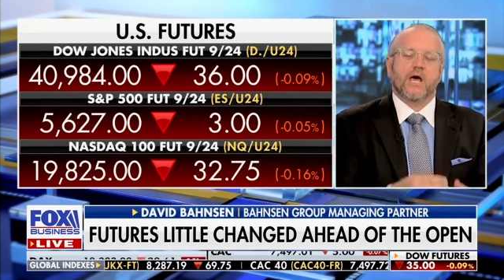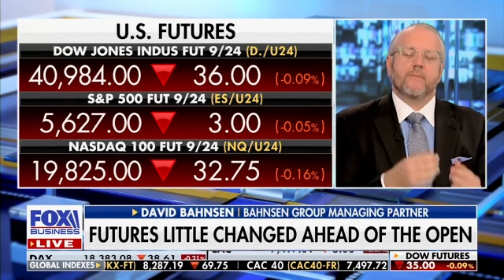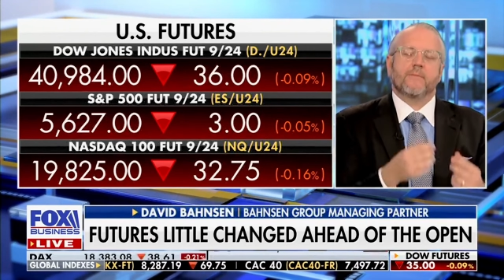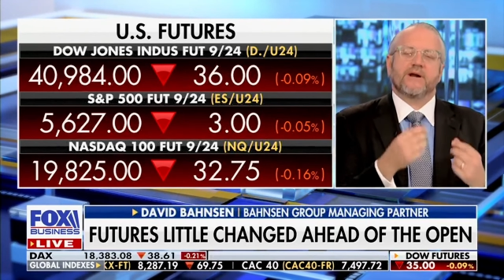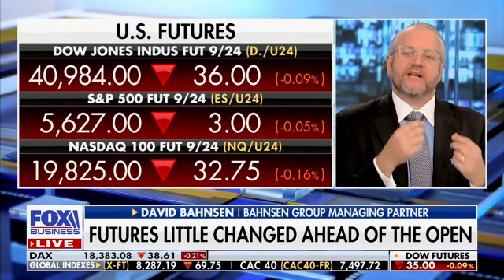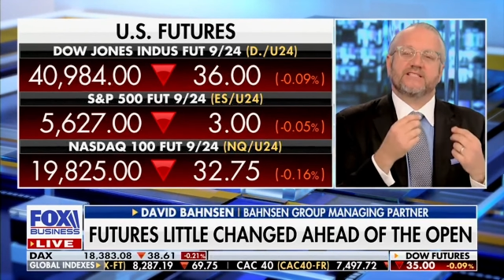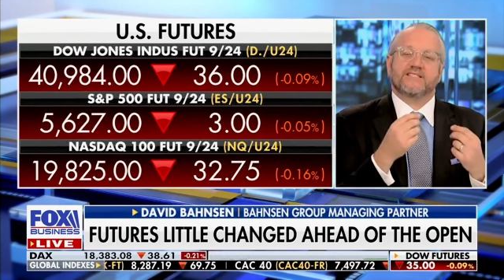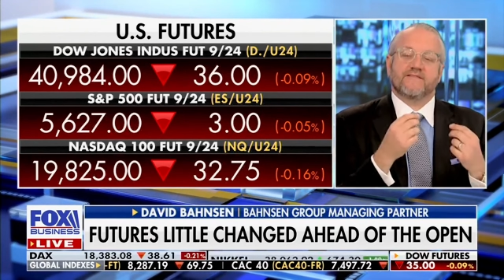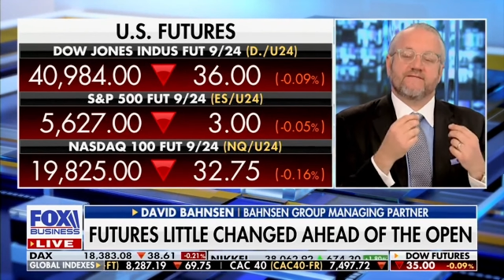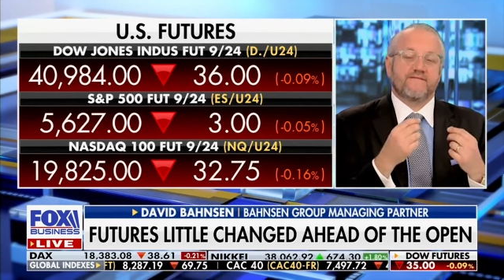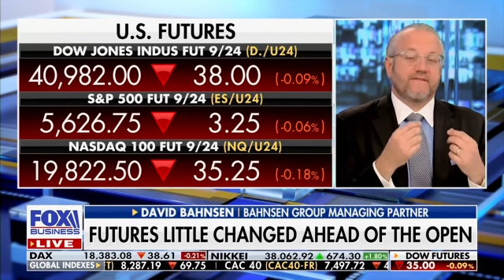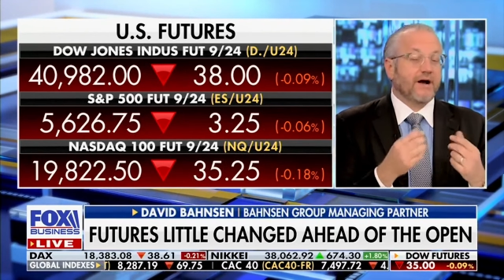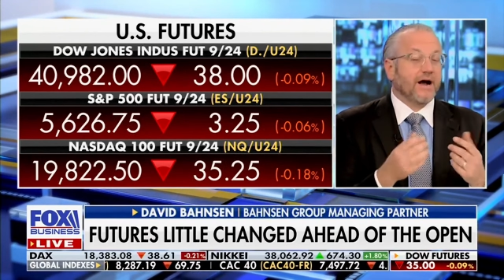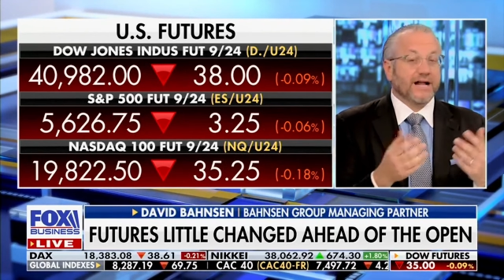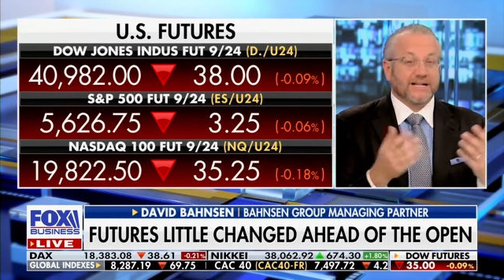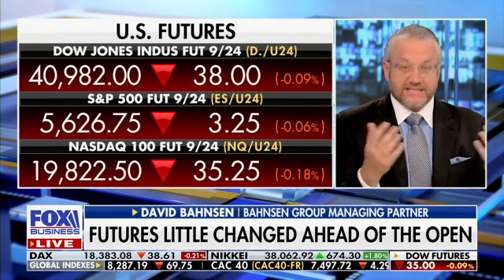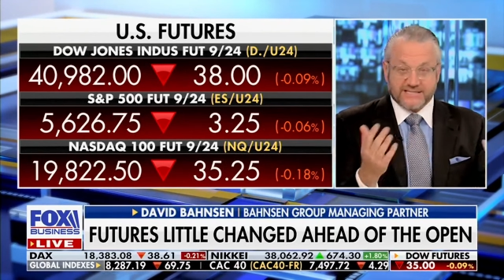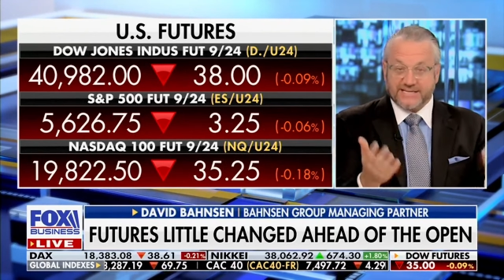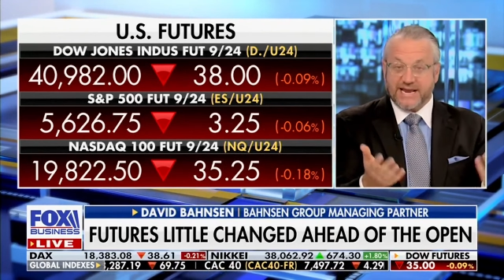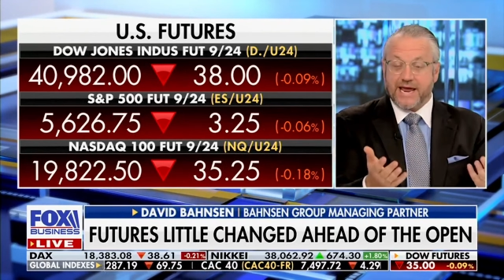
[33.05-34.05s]
But it's a,
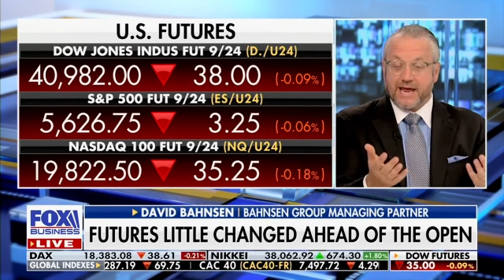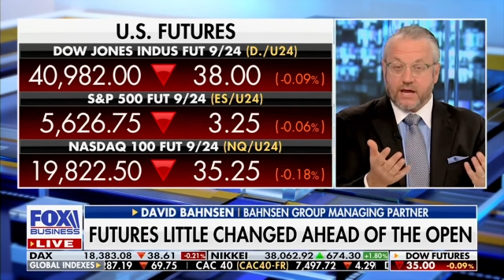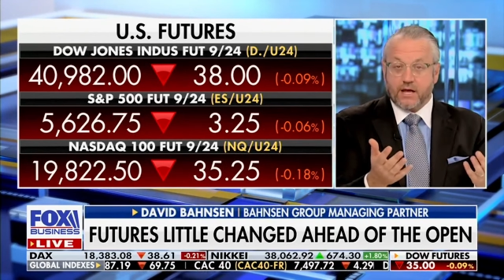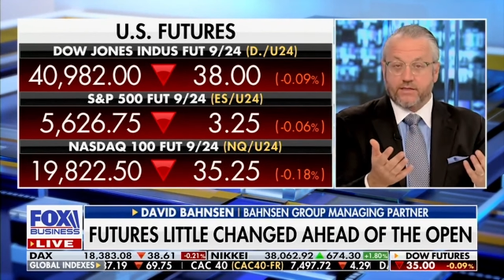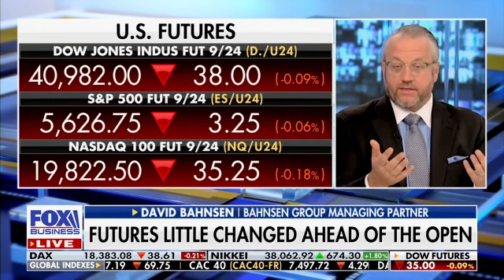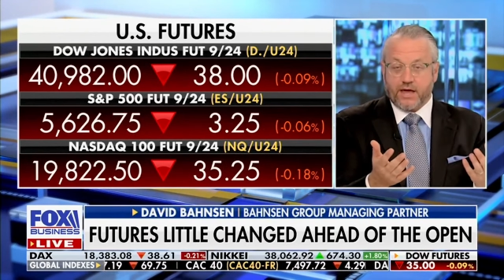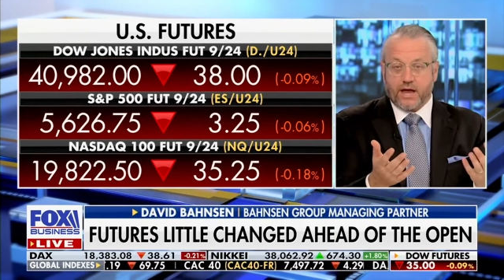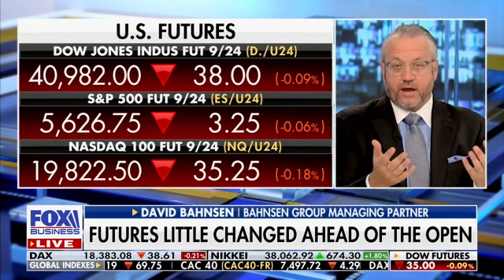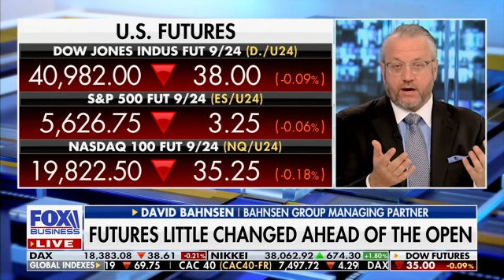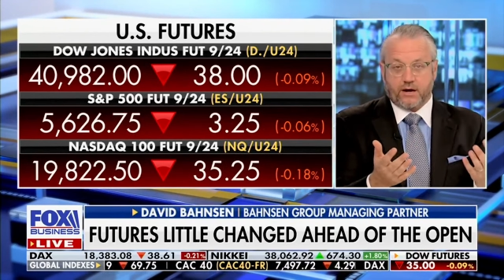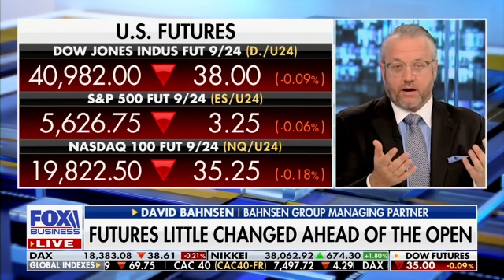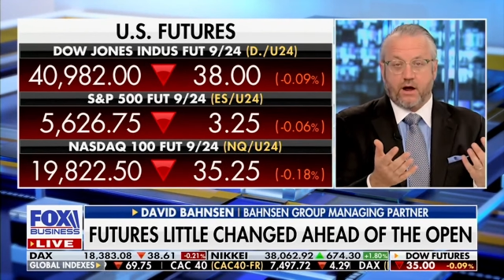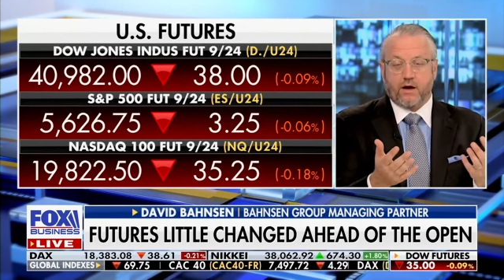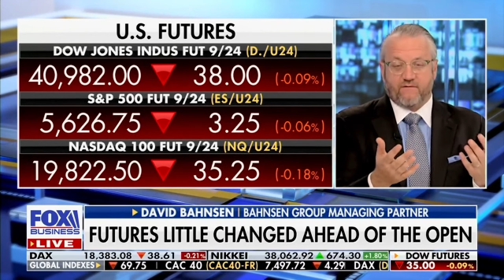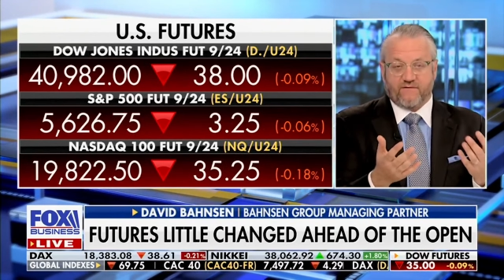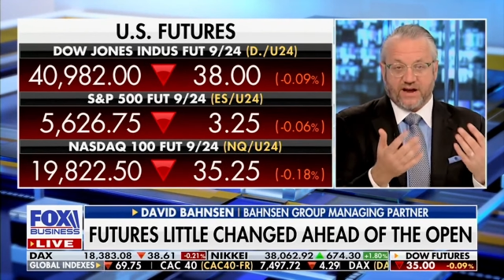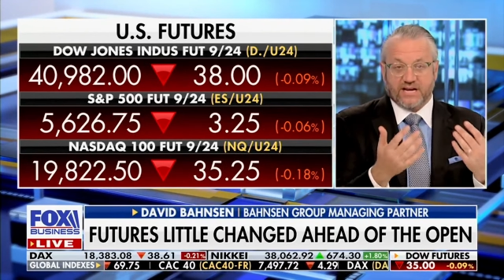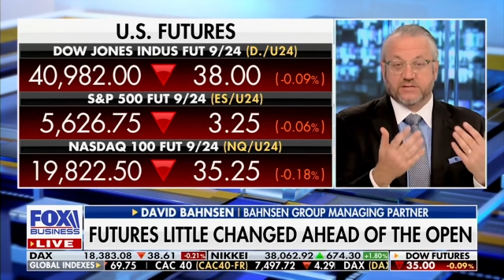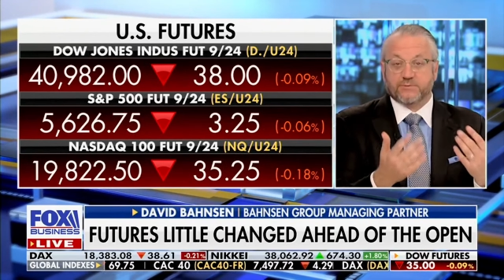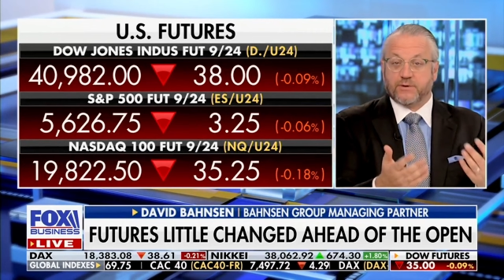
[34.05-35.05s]
let's say that uh,
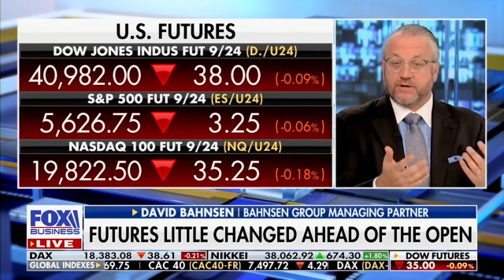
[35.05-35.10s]
Vice